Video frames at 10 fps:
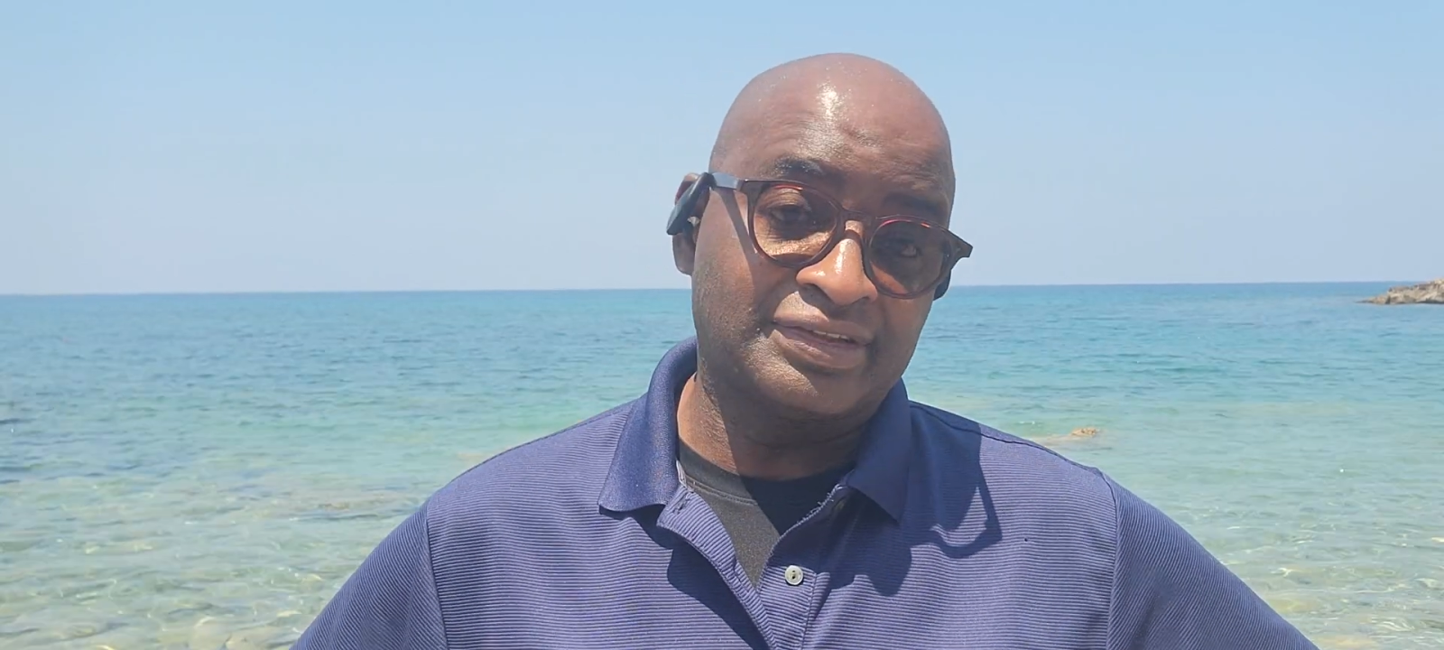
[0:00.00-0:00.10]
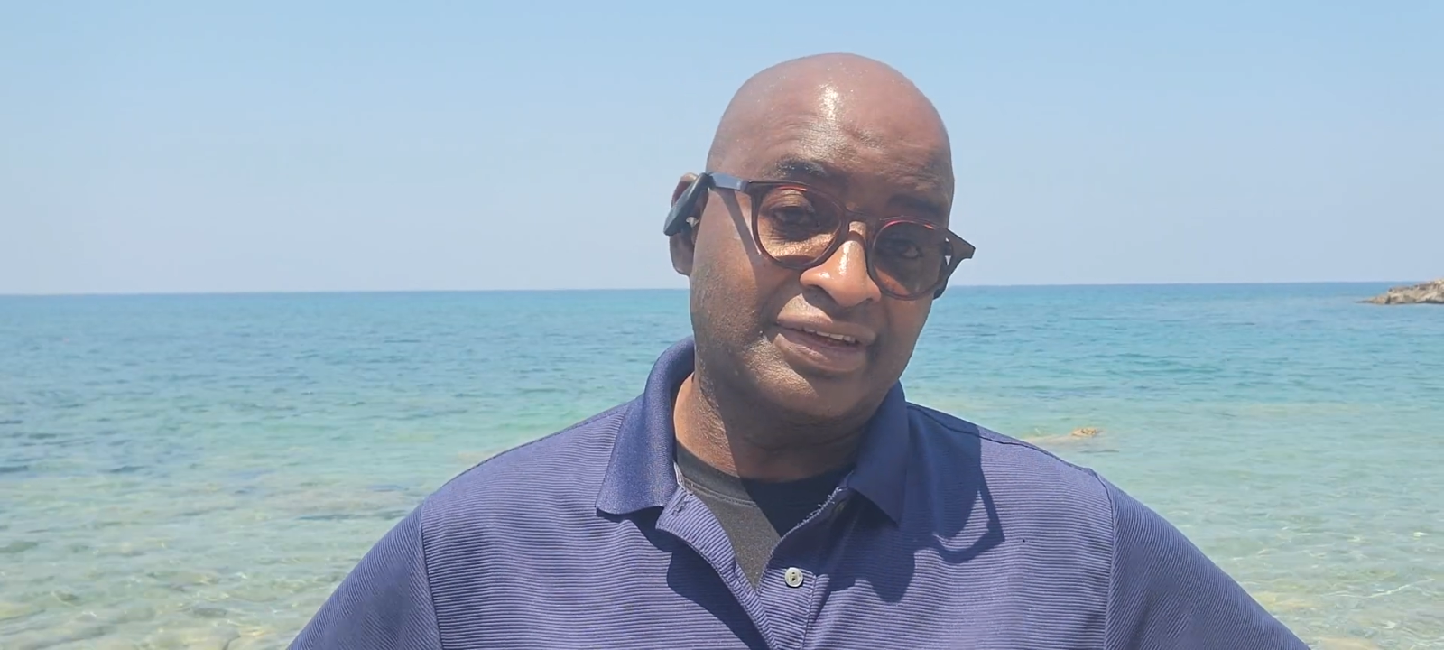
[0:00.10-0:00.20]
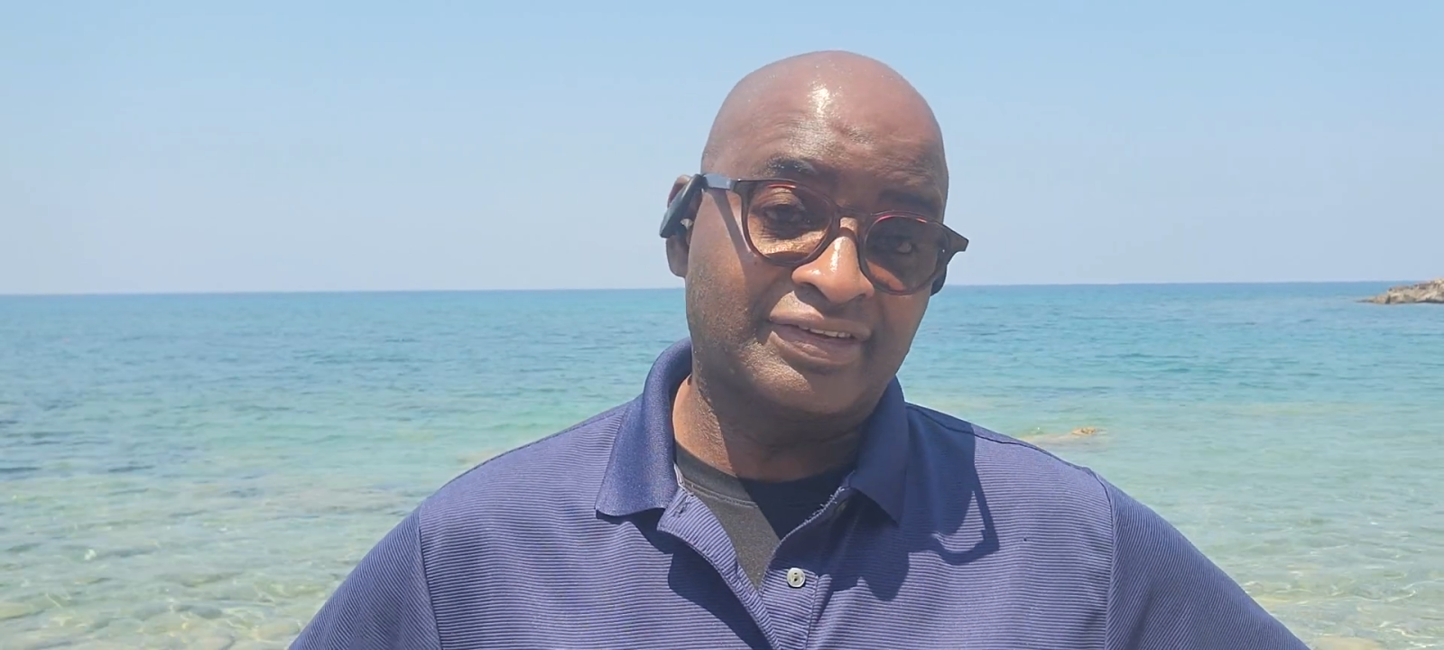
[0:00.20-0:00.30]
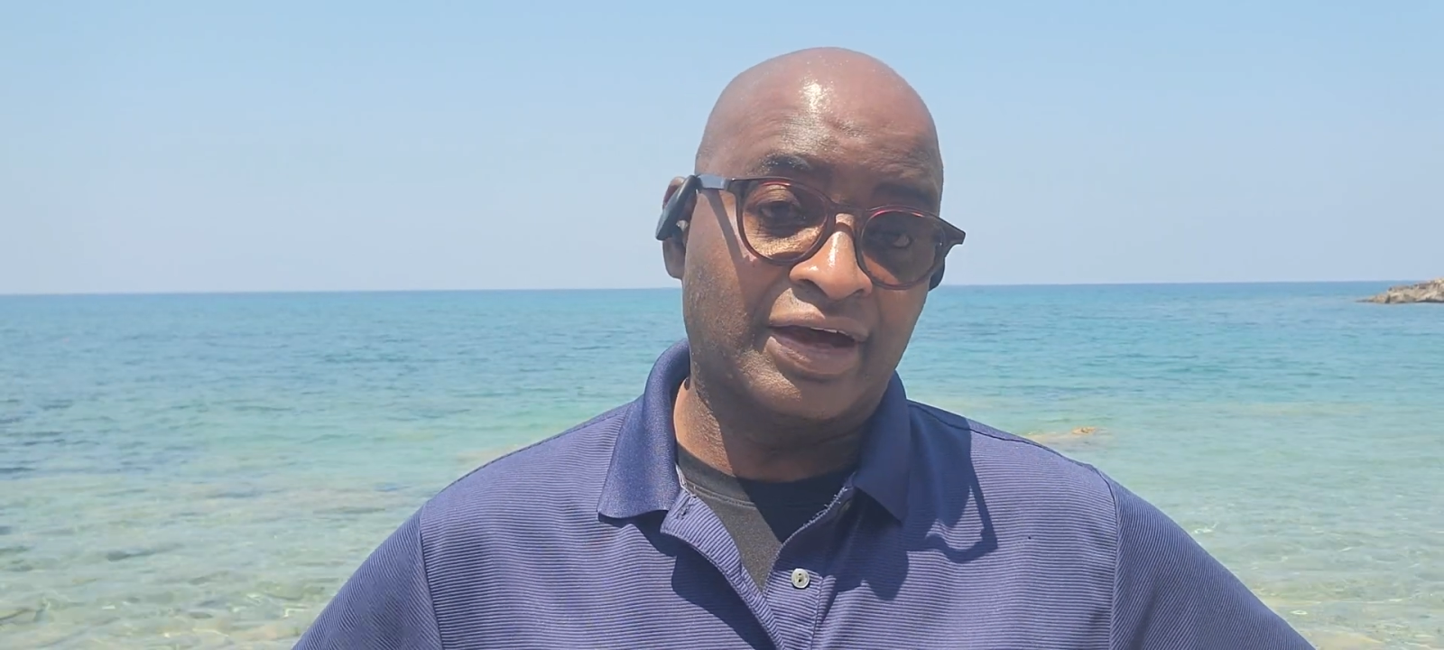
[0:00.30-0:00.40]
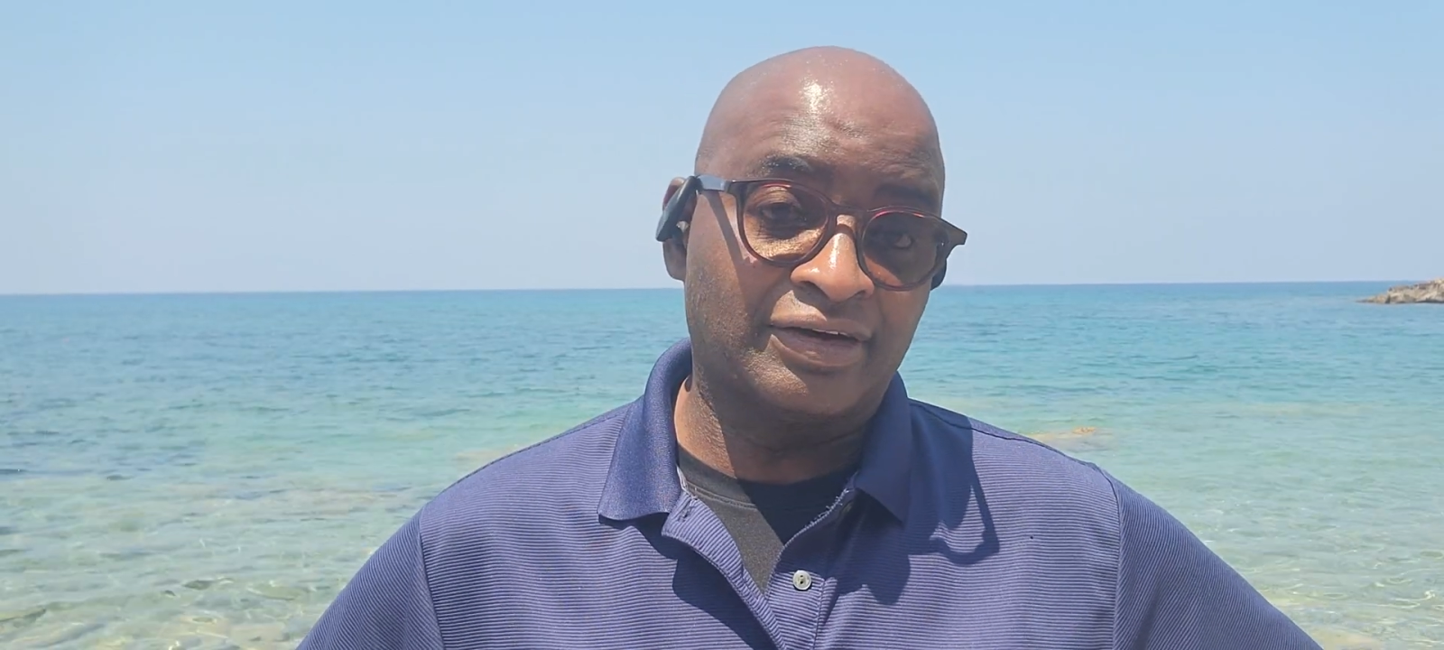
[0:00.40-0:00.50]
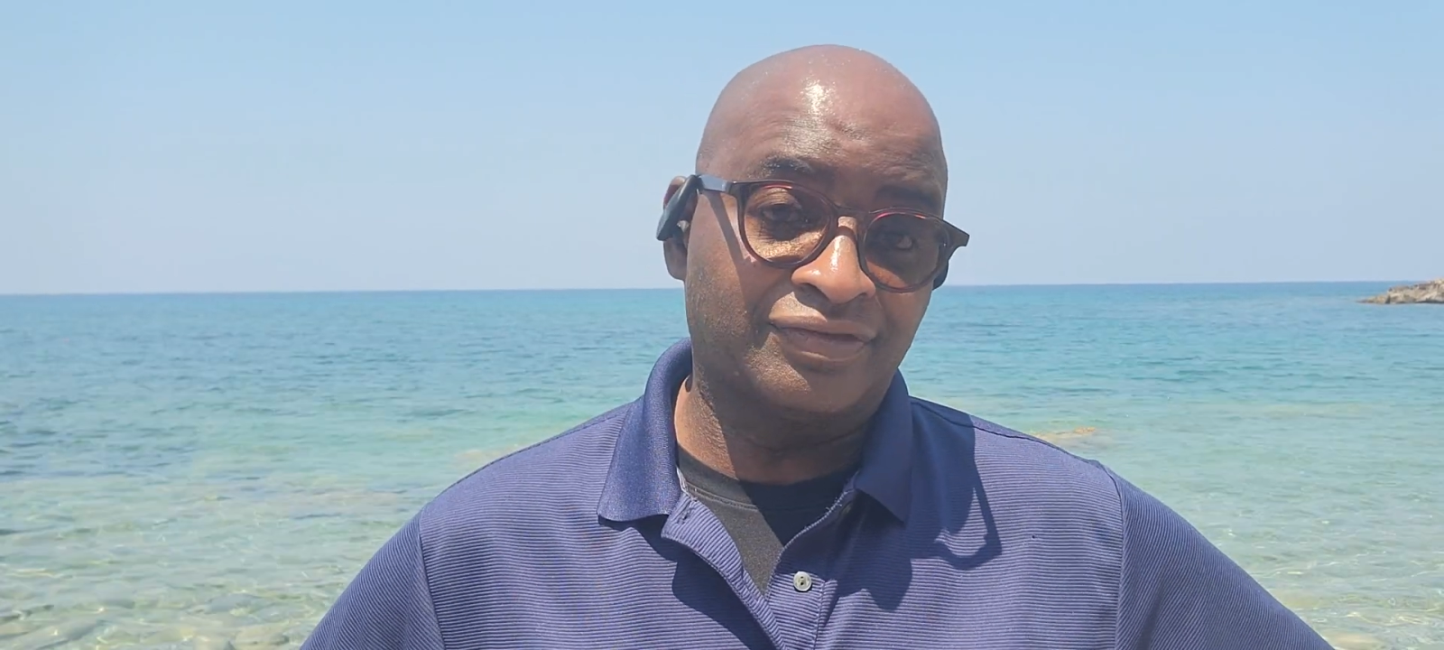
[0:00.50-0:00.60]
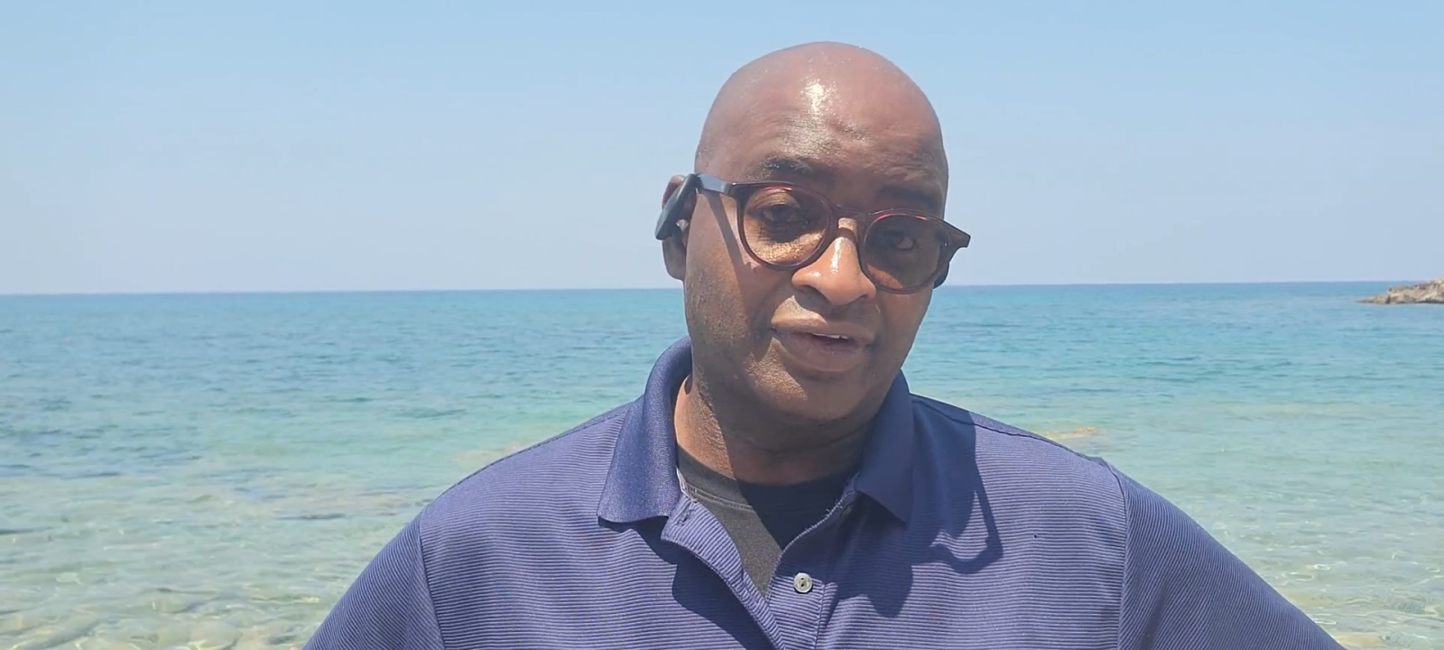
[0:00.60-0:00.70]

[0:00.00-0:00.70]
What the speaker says: discount